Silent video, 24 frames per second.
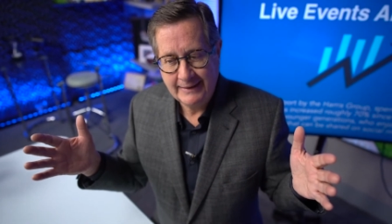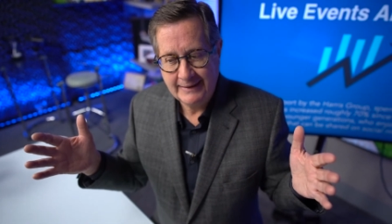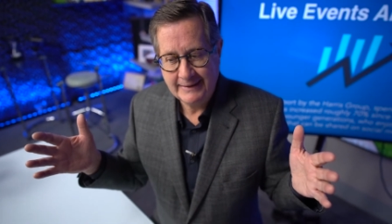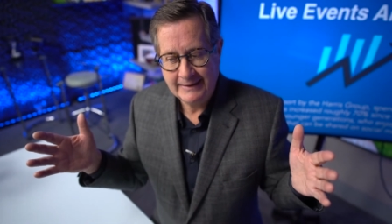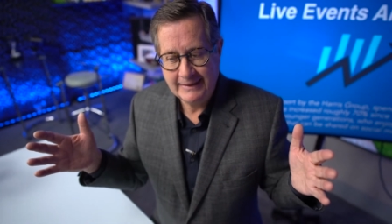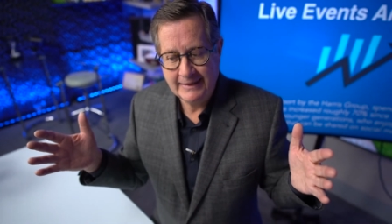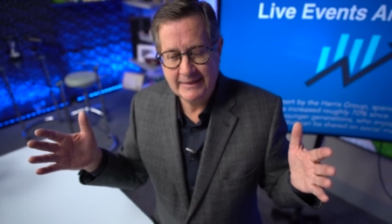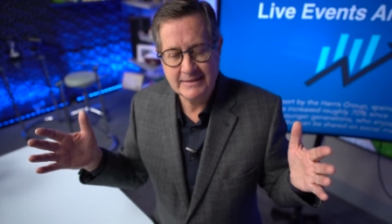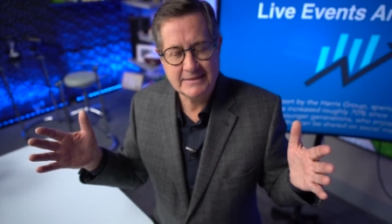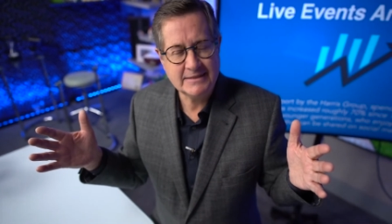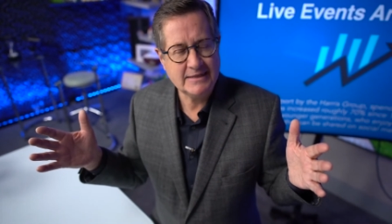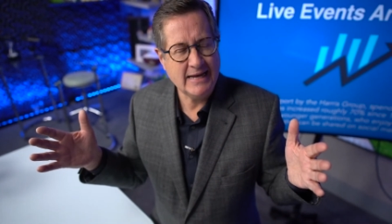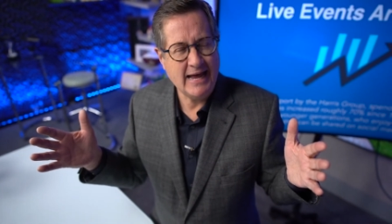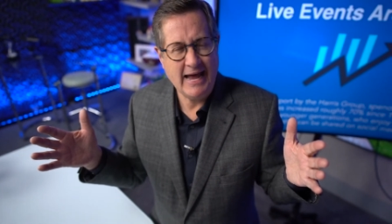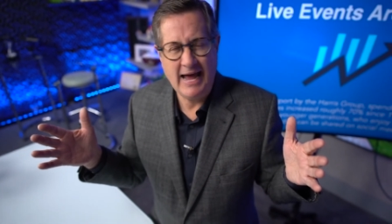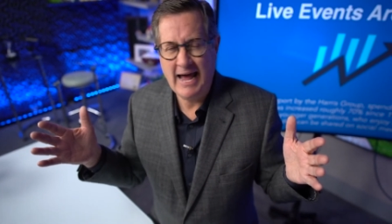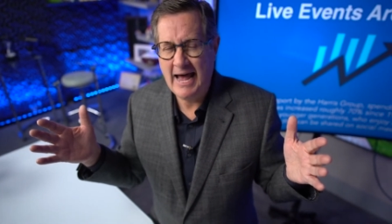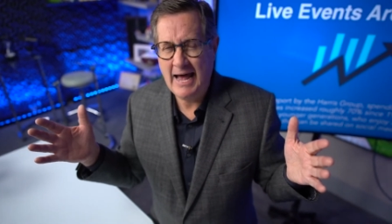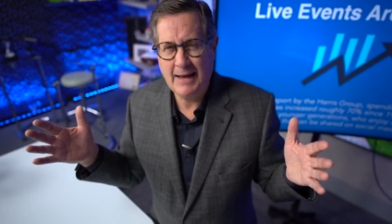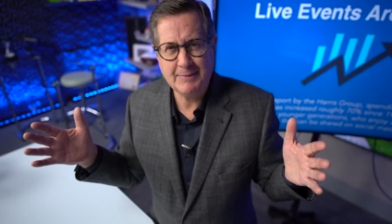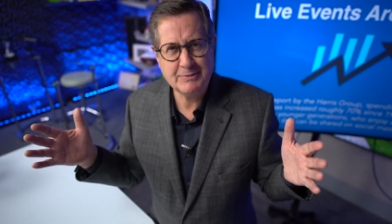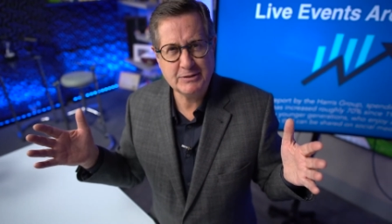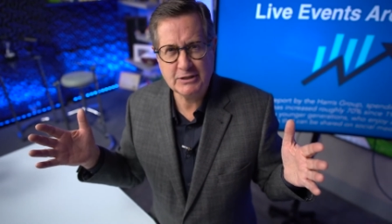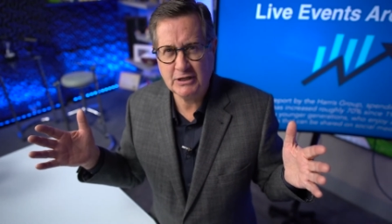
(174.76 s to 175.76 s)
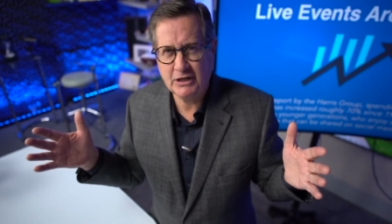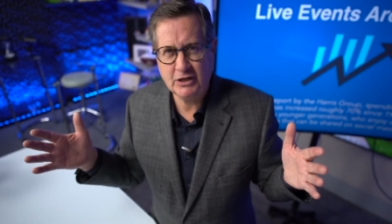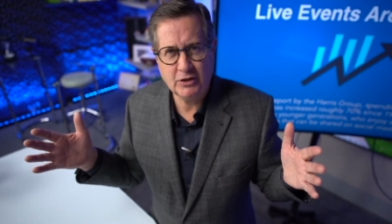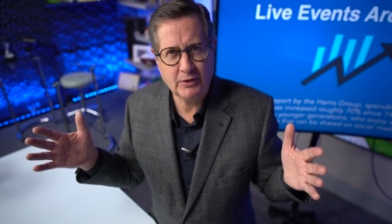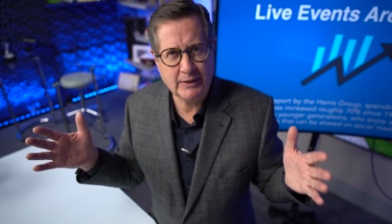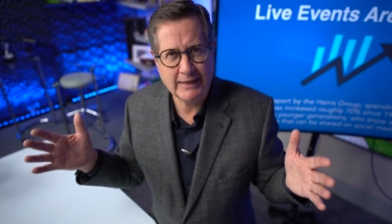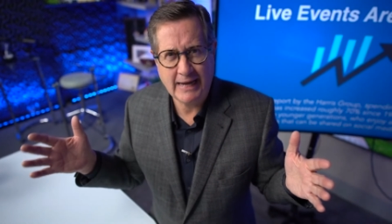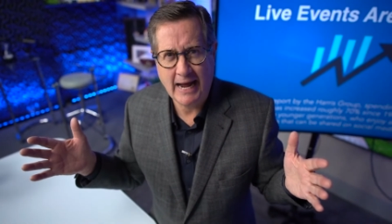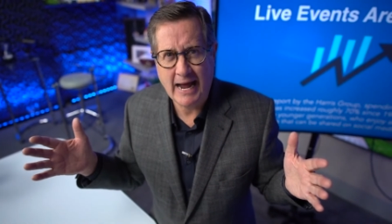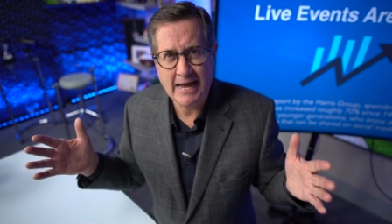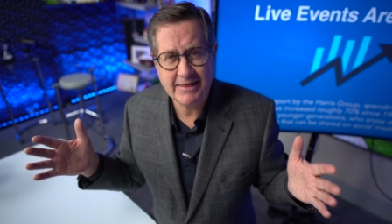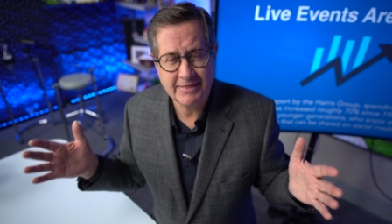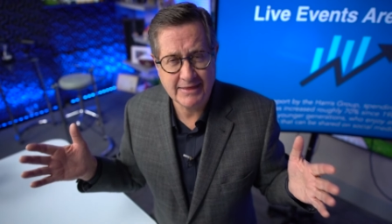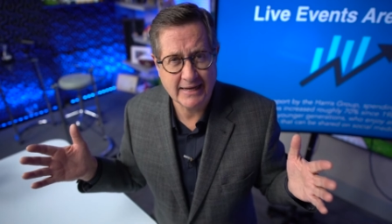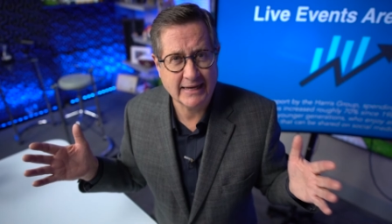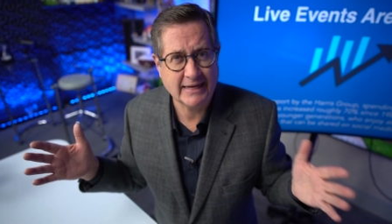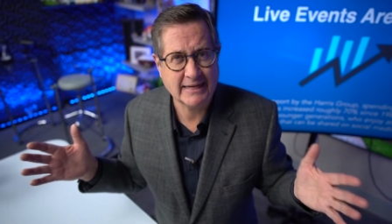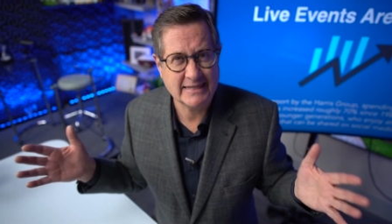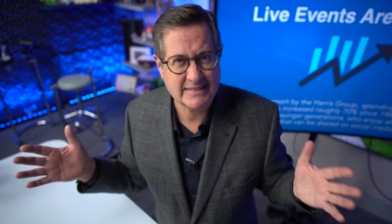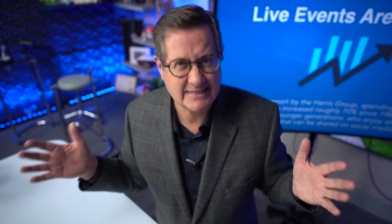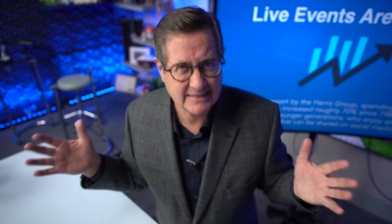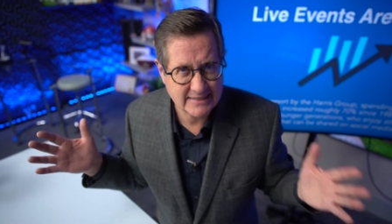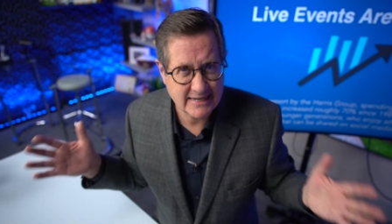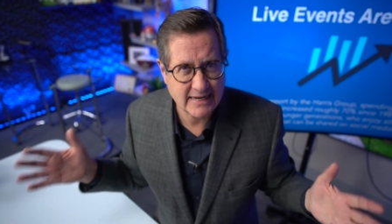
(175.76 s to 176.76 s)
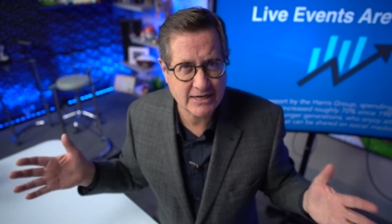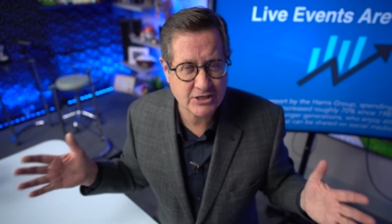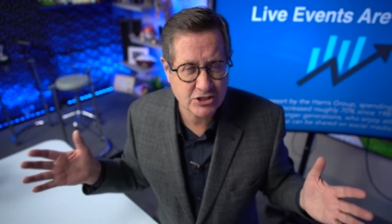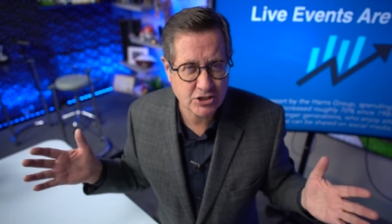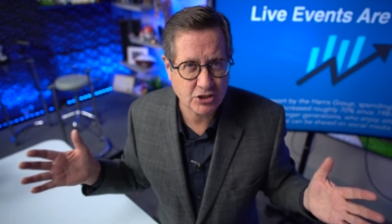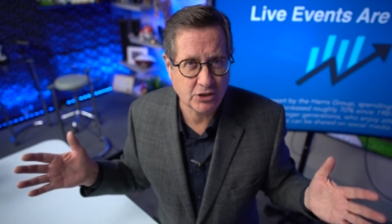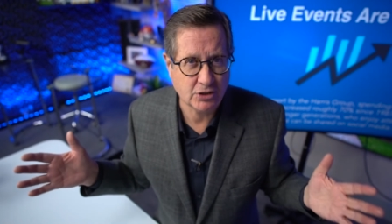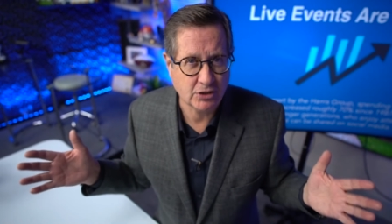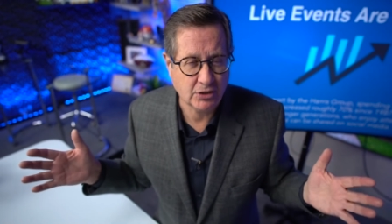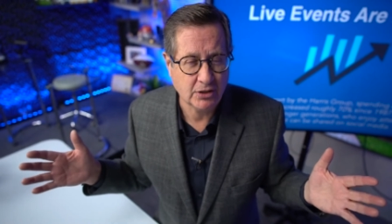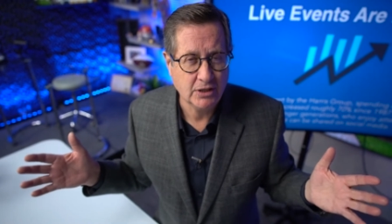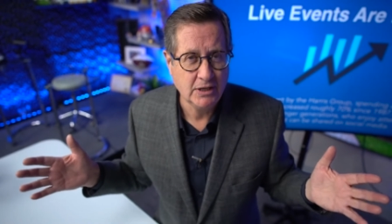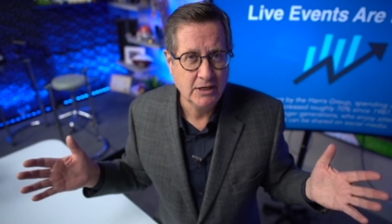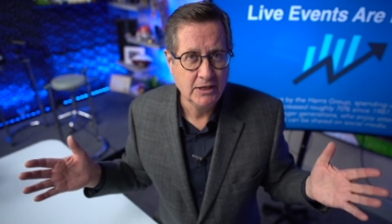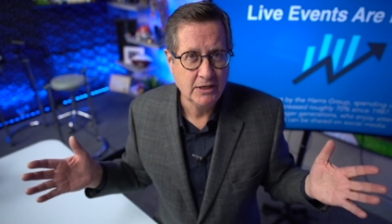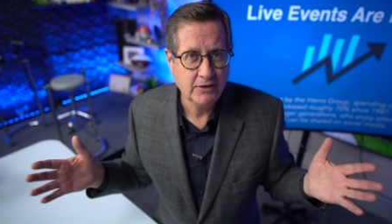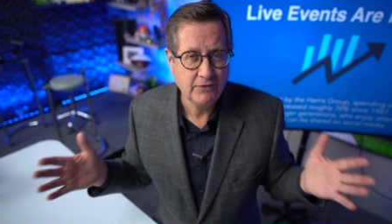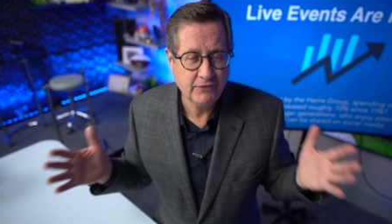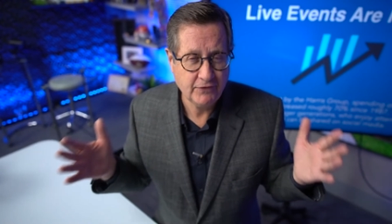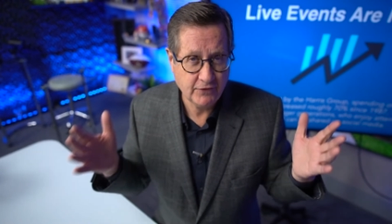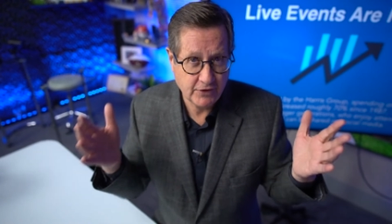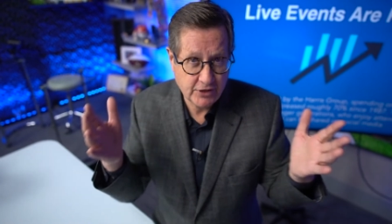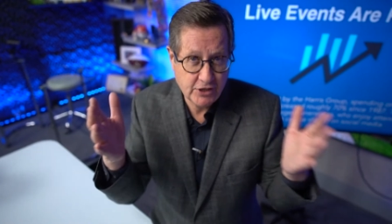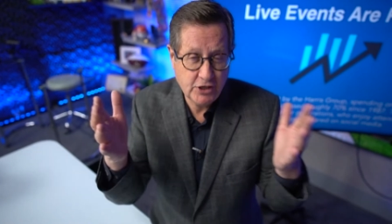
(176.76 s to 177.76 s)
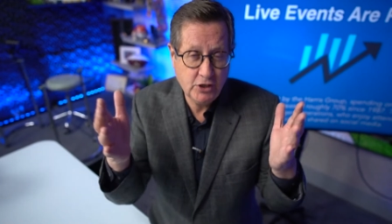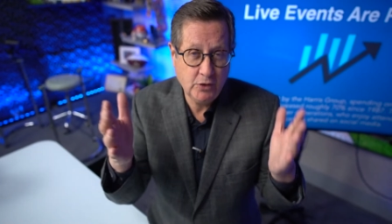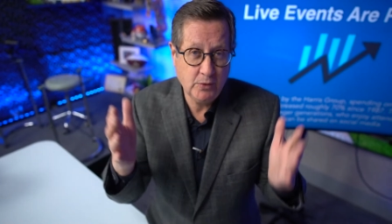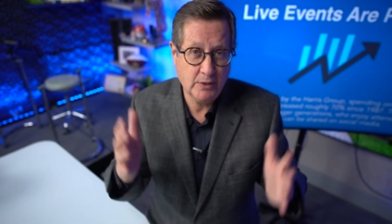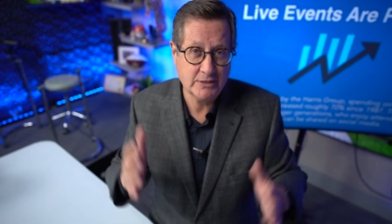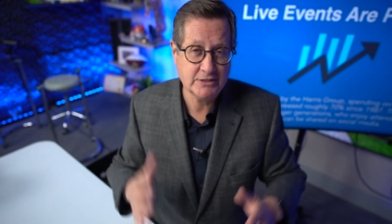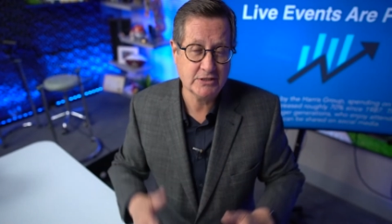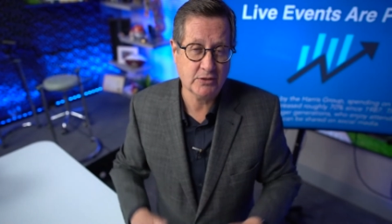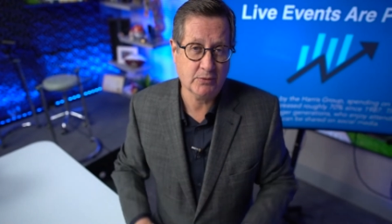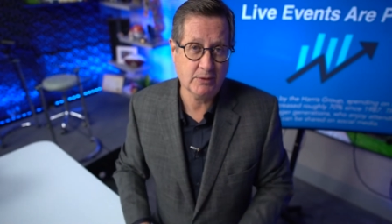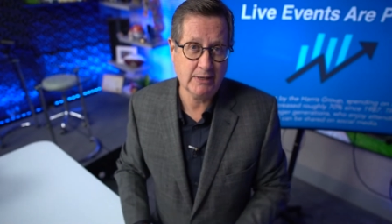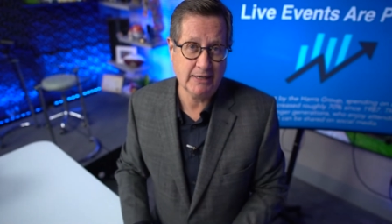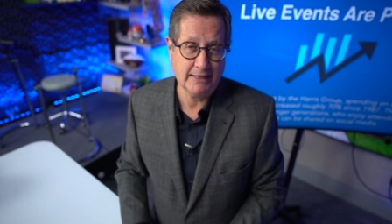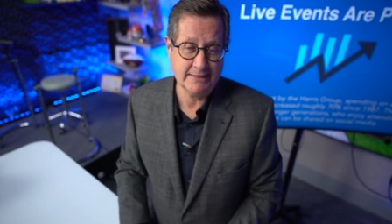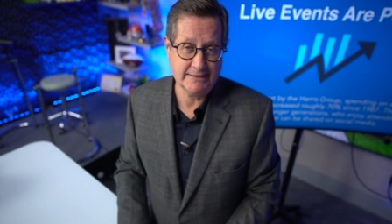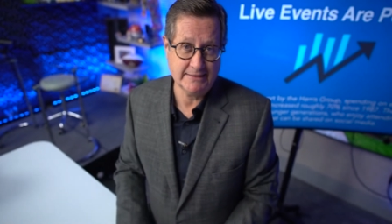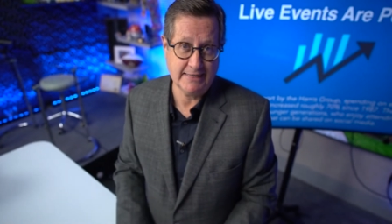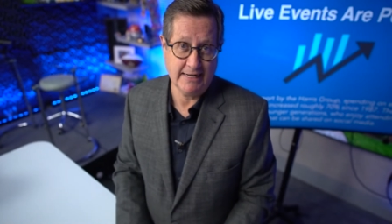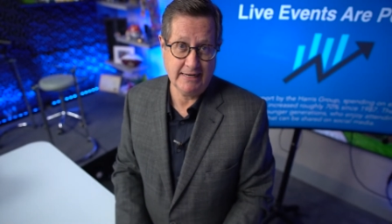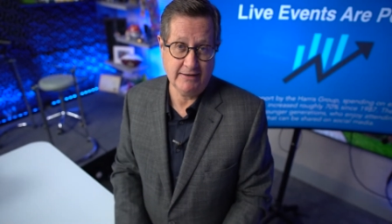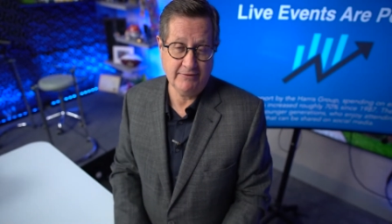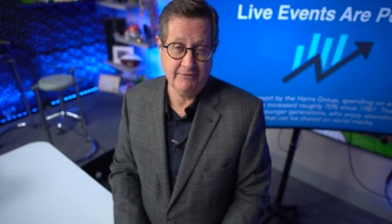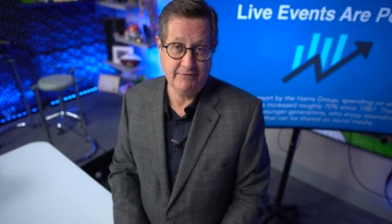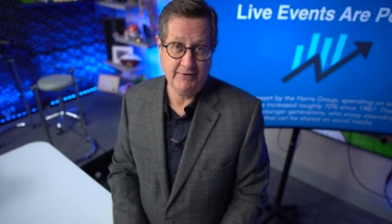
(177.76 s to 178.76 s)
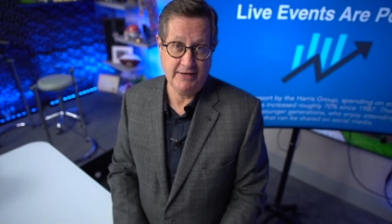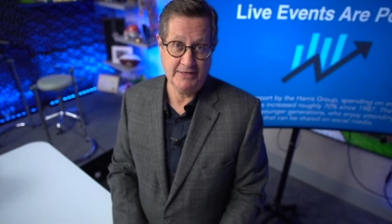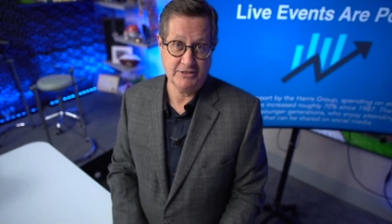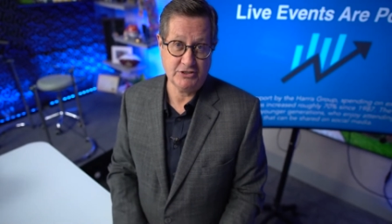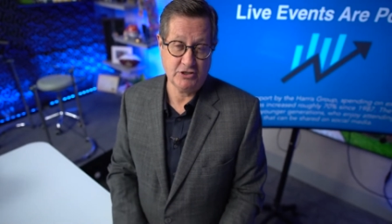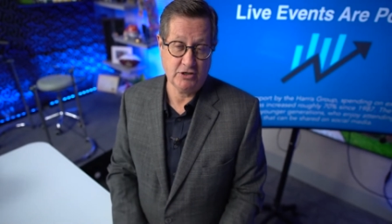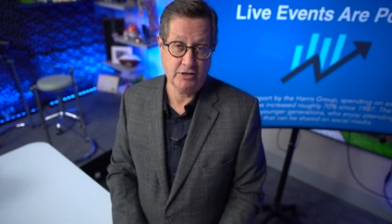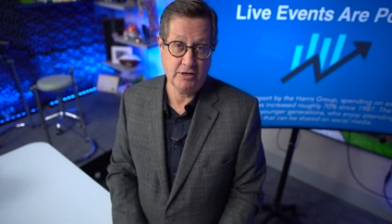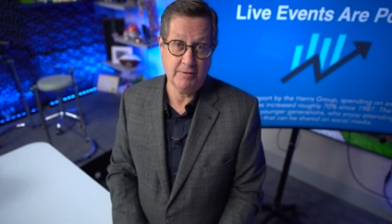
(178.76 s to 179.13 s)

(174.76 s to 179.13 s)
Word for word: is absolutely, I think, essential for you as a real estate investor.